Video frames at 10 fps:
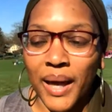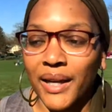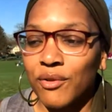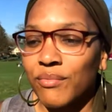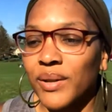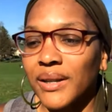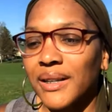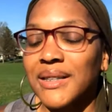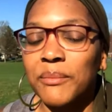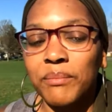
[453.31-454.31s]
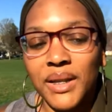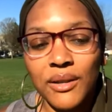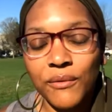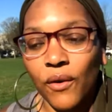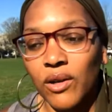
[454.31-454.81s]
And it really, to
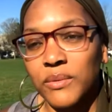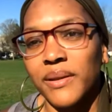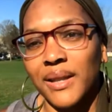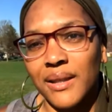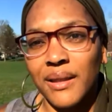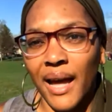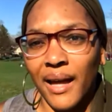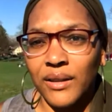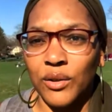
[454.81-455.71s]
me, falls within that,